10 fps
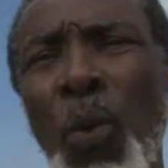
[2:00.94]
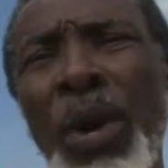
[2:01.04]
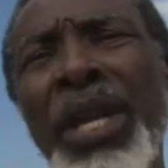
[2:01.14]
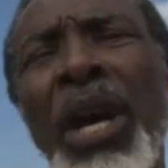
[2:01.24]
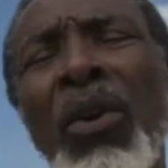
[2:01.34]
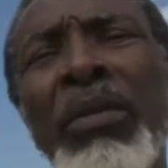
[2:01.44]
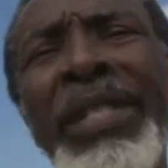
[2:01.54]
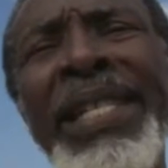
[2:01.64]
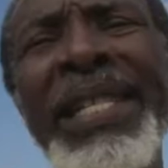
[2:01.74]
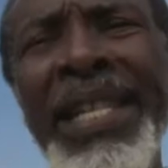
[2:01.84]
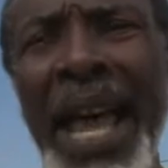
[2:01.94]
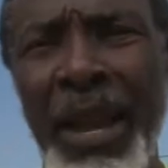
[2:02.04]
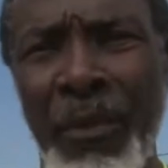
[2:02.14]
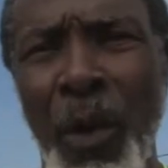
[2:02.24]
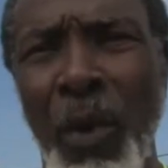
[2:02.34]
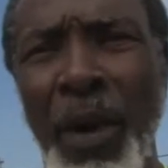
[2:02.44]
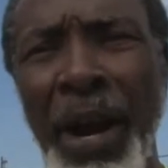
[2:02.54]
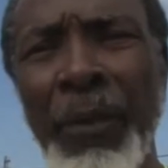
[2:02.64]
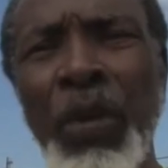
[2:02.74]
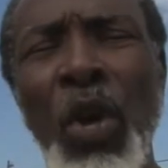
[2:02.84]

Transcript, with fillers: We don't dislike Walmart.